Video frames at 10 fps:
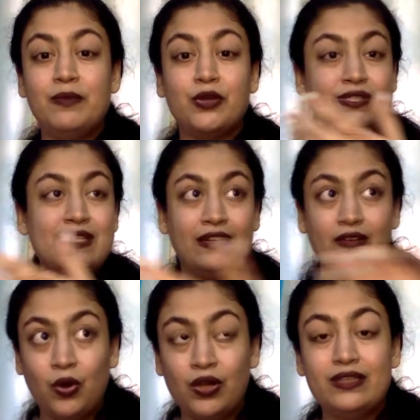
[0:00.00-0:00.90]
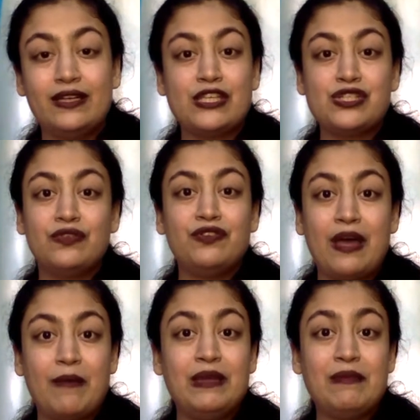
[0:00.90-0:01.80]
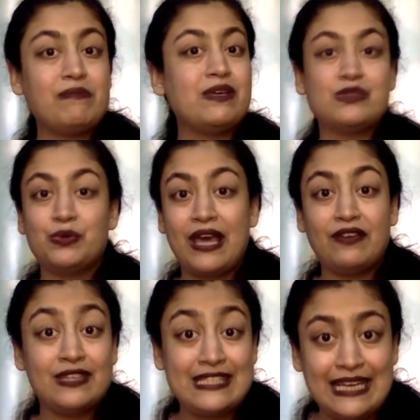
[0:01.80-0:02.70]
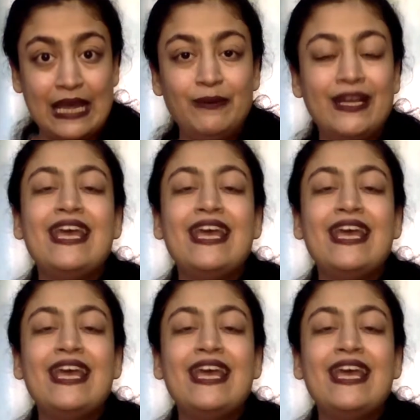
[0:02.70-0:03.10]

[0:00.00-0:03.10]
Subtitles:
because then all the rest of the family members would have slept